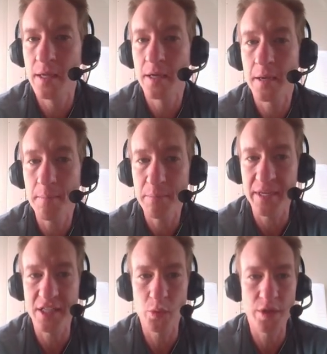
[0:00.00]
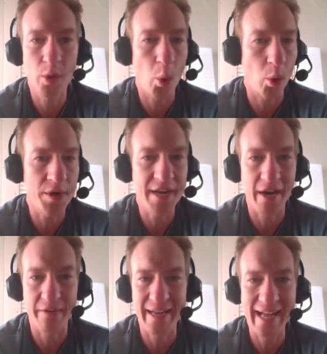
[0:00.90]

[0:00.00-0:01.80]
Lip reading: competes with ordinary